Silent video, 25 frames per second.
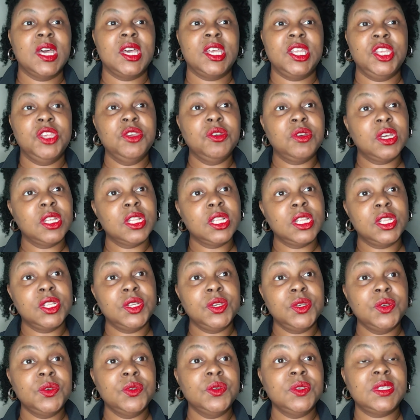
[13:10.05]
You could
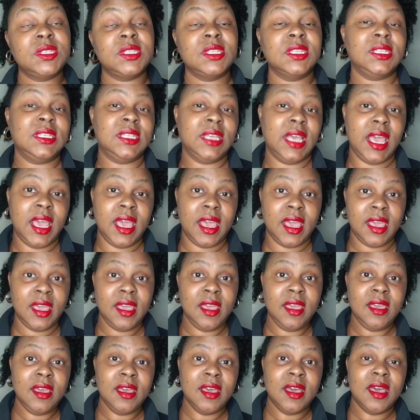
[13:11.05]
lose the
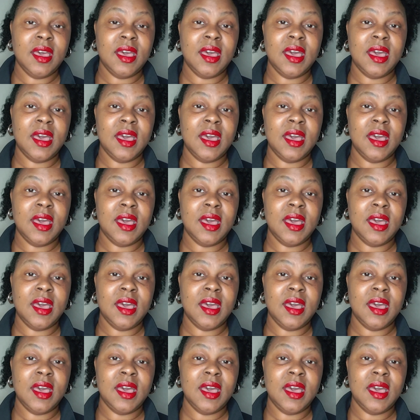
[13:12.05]
day